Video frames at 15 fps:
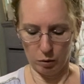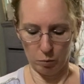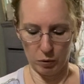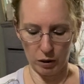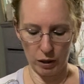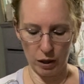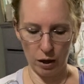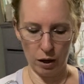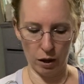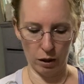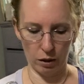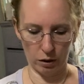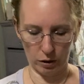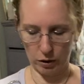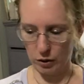But yeah,
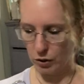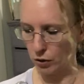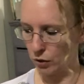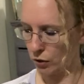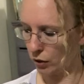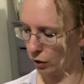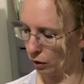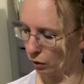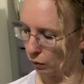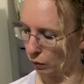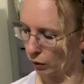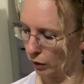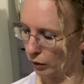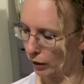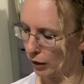so
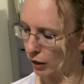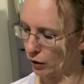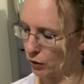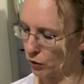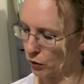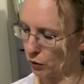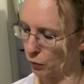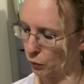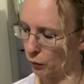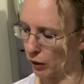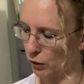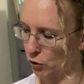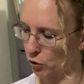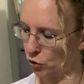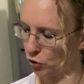a next
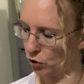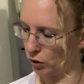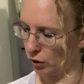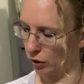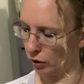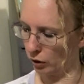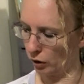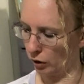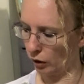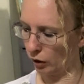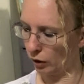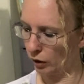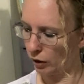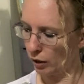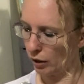question
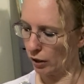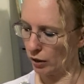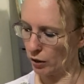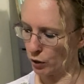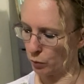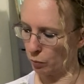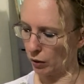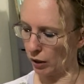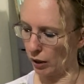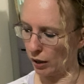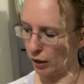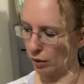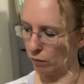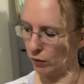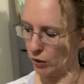is by
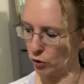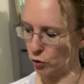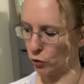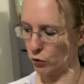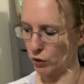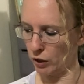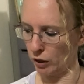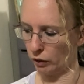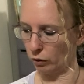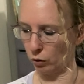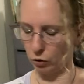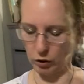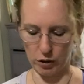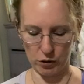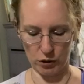Adventures in
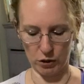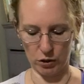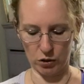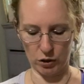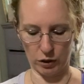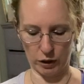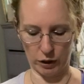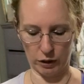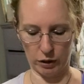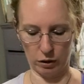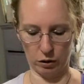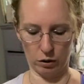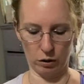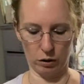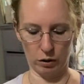Cross Stitch. I like
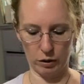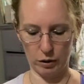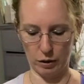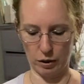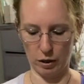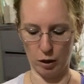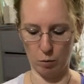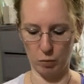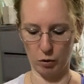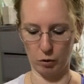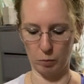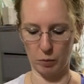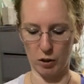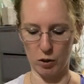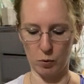your name. It
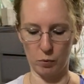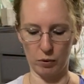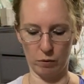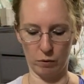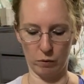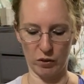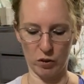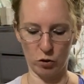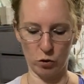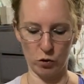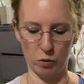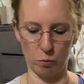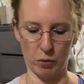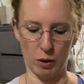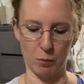reminds me of Adventures
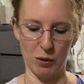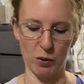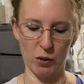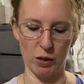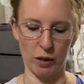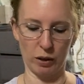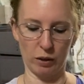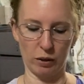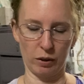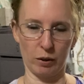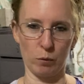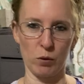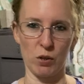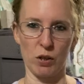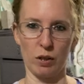in Babysitting. That
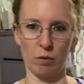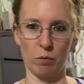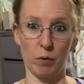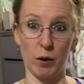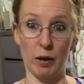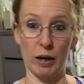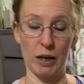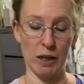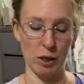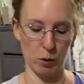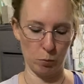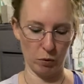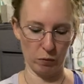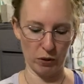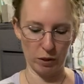was a fun 80s
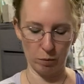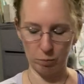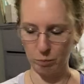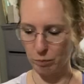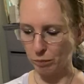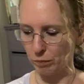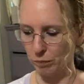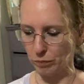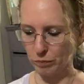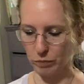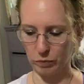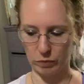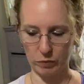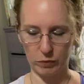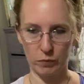movie.
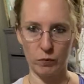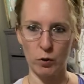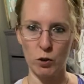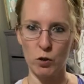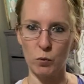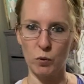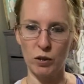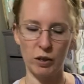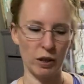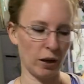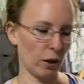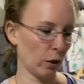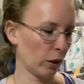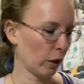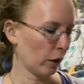First one
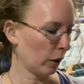down.